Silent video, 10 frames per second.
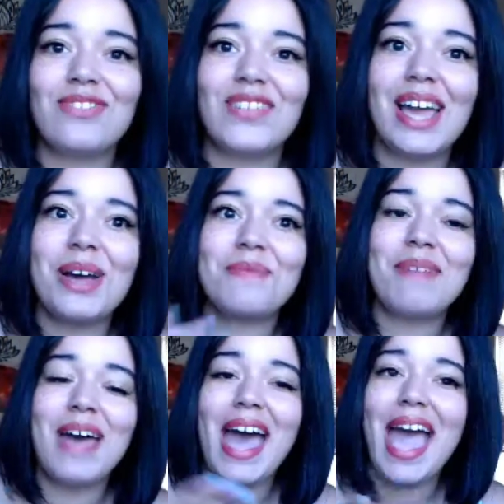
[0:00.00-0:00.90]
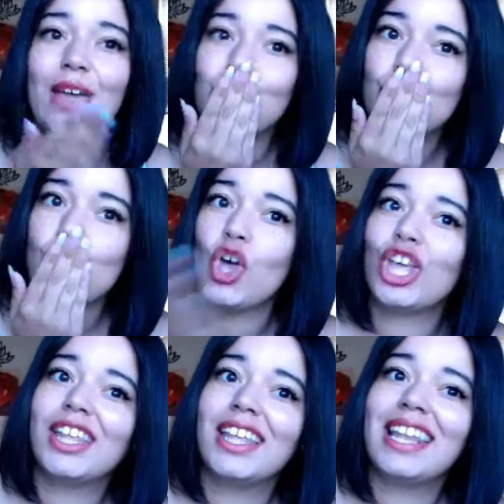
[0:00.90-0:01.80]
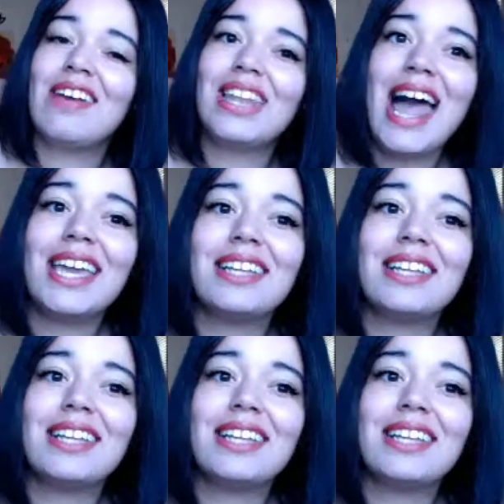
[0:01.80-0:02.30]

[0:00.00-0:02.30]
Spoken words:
Bye. Love and light.